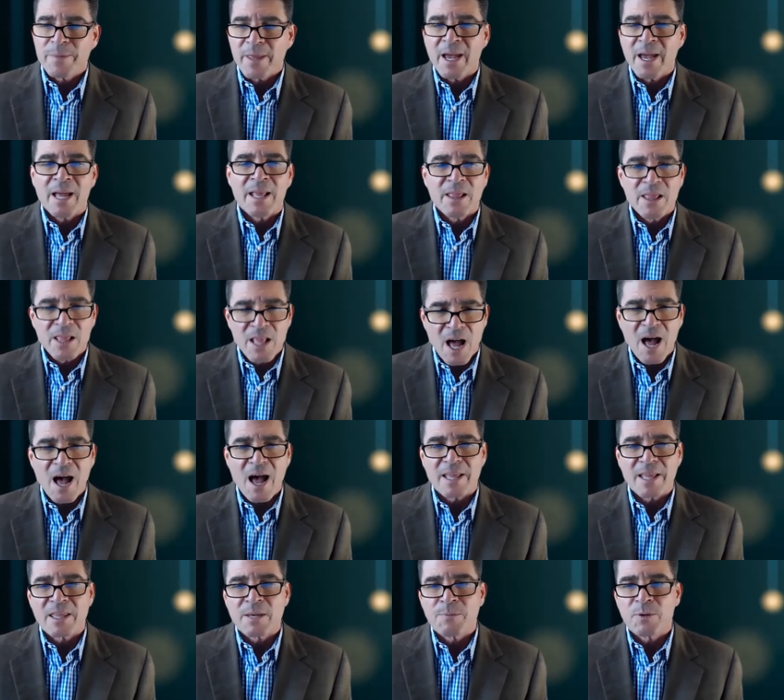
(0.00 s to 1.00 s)
and
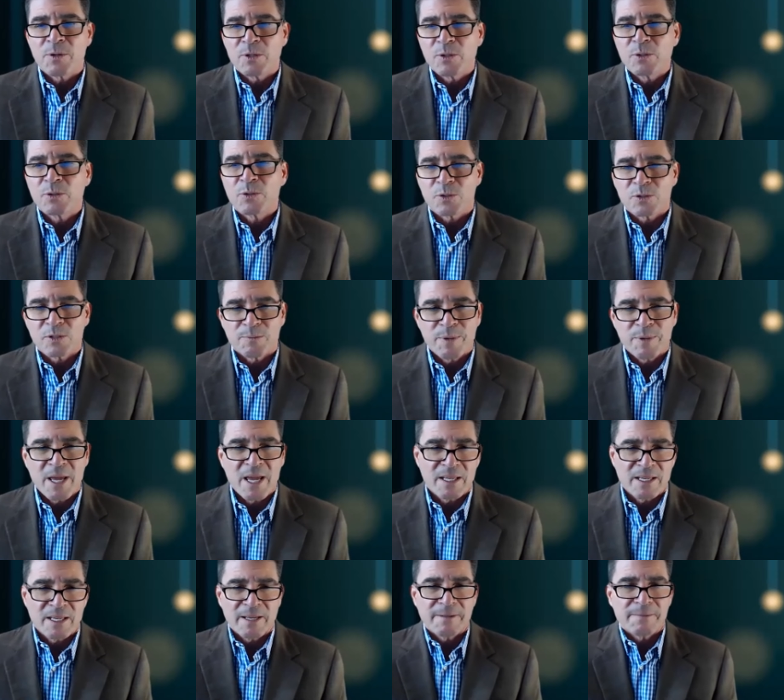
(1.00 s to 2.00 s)
not the producer's
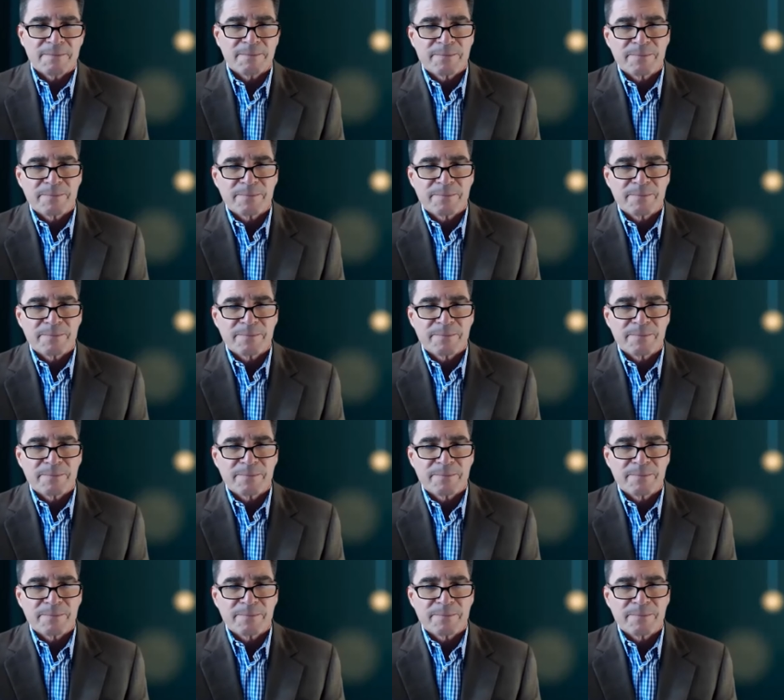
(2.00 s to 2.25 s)
opinion.